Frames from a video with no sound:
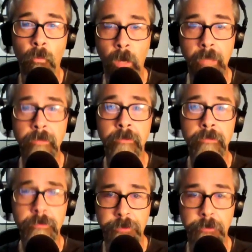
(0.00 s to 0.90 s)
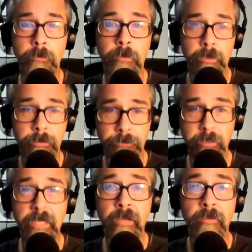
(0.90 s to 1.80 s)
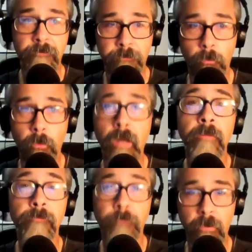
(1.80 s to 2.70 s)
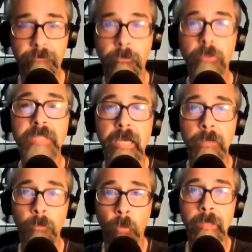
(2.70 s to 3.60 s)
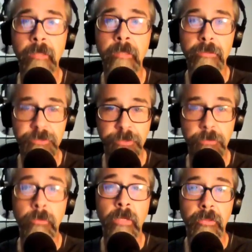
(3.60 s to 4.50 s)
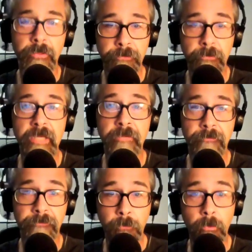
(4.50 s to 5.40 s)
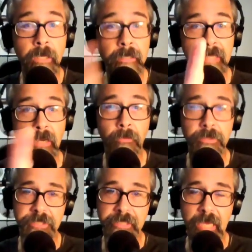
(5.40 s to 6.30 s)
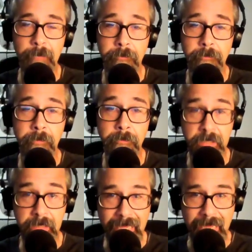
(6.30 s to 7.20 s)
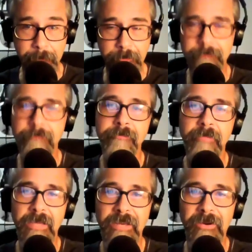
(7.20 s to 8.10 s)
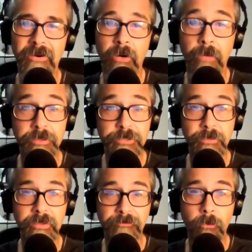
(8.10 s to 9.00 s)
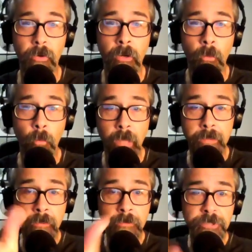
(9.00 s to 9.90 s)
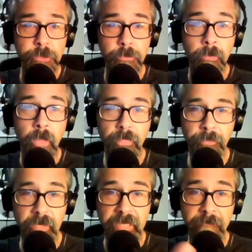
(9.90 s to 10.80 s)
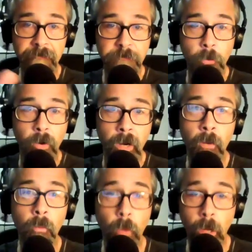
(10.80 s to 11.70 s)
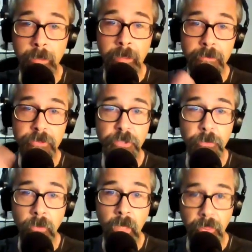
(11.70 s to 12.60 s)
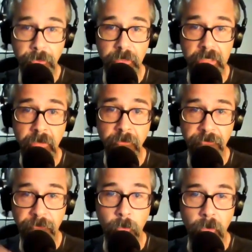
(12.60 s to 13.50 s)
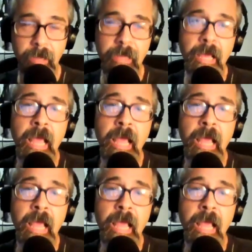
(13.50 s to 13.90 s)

1, 2, 3, 4. 4/4 time. 1, 2, 3, 4. Now I want you to clap on the 2 and the 4. 1, 2, 3, 4. 1, 2, 3, 4.